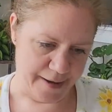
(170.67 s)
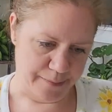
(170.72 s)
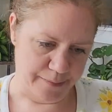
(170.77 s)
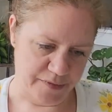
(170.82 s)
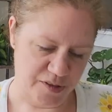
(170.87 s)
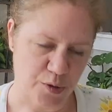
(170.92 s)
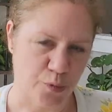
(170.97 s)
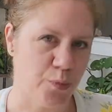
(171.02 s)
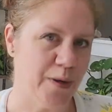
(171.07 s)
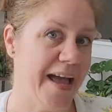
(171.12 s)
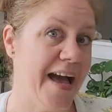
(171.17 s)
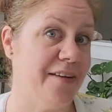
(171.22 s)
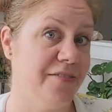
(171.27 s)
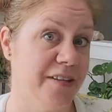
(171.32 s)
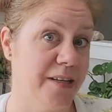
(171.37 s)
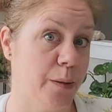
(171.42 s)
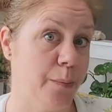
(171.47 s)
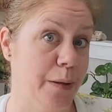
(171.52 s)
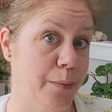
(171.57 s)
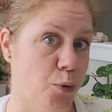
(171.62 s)
So we have a
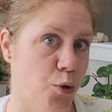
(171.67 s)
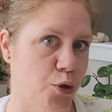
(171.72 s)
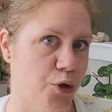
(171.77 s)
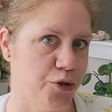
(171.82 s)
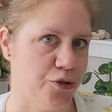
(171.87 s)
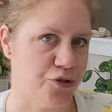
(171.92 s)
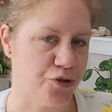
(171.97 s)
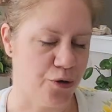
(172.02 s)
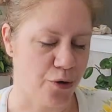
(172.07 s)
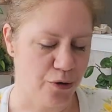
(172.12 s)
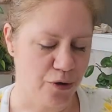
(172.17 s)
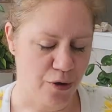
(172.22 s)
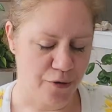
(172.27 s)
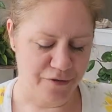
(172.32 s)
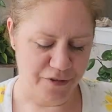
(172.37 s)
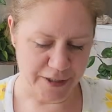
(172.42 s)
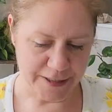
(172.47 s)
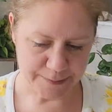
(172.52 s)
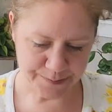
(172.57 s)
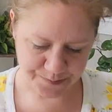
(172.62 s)
little bit more control
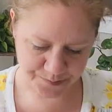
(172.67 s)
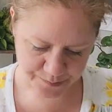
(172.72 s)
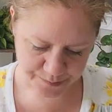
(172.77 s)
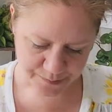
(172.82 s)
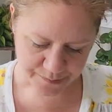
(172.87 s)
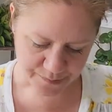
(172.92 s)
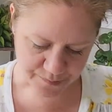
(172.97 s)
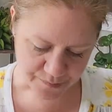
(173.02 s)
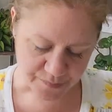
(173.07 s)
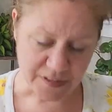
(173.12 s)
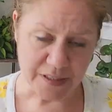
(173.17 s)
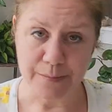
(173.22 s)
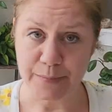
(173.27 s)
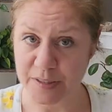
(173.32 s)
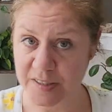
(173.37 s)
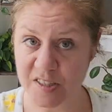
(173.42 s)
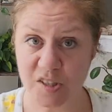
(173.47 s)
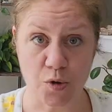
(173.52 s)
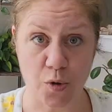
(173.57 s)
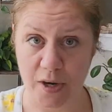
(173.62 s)
over it.
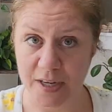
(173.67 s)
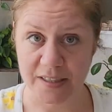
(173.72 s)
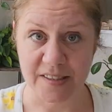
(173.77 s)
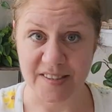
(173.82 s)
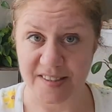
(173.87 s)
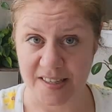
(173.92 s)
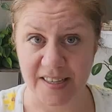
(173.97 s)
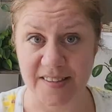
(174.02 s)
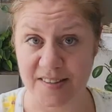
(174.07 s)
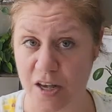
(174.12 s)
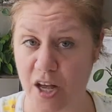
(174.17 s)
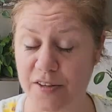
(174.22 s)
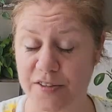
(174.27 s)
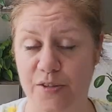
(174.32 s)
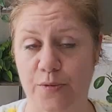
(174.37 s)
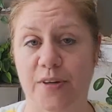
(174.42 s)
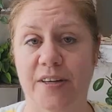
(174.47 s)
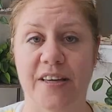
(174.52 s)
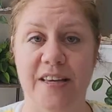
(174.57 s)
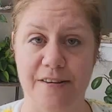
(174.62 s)
But soil is
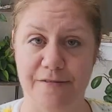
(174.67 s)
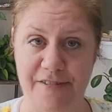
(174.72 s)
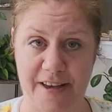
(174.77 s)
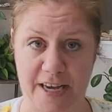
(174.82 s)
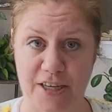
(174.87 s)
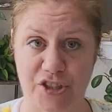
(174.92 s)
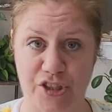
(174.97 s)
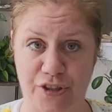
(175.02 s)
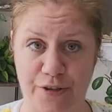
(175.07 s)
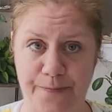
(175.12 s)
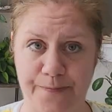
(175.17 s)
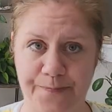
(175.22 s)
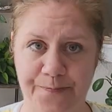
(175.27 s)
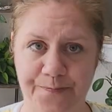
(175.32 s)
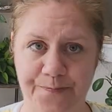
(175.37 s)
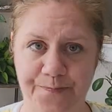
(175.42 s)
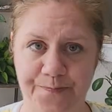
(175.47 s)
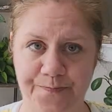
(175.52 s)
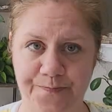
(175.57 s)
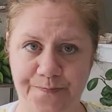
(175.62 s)
also a key factor.
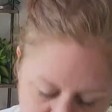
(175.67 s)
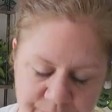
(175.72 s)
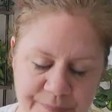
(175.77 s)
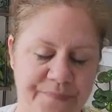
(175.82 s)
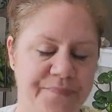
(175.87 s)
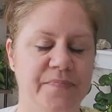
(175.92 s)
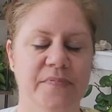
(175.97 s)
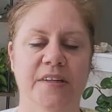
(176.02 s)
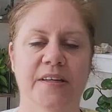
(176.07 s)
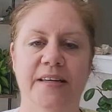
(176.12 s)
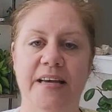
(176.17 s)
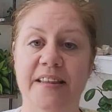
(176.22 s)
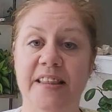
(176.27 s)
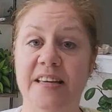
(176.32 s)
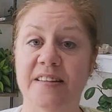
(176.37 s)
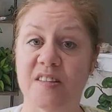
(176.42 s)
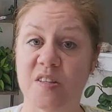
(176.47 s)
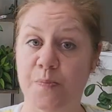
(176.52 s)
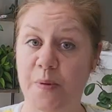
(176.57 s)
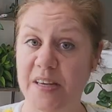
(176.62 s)
And
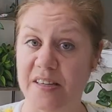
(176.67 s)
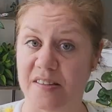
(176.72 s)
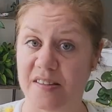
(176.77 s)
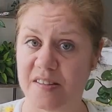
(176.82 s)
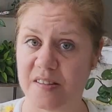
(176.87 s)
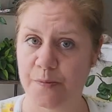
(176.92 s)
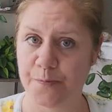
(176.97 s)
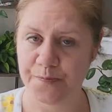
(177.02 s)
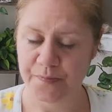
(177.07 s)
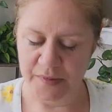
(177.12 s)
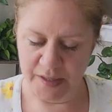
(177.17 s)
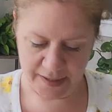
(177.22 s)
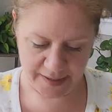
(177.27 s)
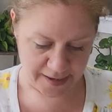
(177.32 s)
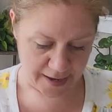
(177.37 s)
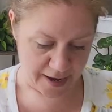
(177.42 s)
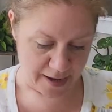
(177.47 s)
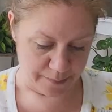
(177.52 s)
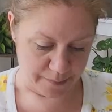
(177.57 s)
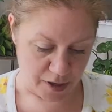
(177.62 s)
then space.
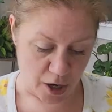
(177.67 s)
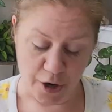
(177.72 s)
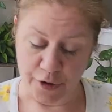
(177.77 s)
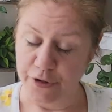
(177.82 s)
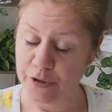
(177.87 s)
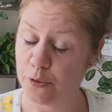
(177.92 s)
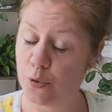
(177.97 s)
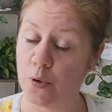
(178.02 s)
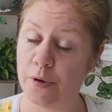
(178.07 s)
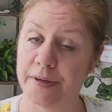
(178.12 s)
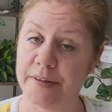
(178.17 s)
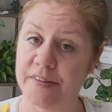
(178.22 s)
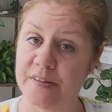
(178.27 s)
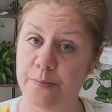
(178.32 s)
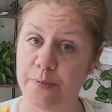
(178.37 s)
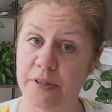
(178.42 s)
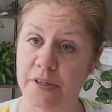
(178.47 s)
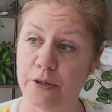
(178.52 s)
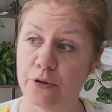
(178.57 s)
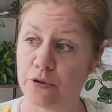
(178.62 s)
Are you going to
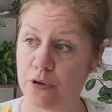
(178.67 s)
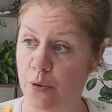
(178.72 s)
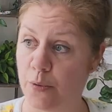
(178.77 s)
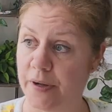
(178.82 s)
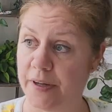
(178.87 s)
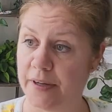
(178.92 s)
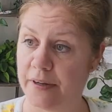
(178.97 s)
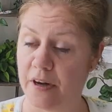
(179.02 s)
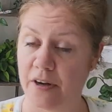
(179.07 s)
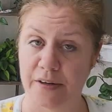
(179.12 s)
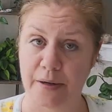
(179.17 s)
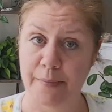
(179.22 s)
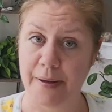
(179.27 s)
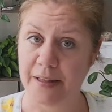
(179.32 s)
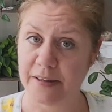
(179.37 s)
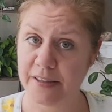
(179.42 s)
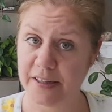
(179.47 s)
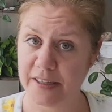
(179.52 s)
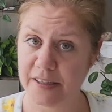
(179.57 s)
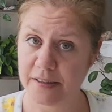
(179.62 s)
be growing on a
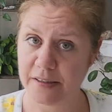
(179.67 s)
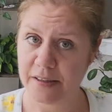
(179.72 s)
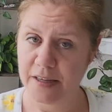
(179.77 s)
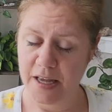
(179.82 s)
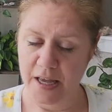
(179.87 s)
balcony?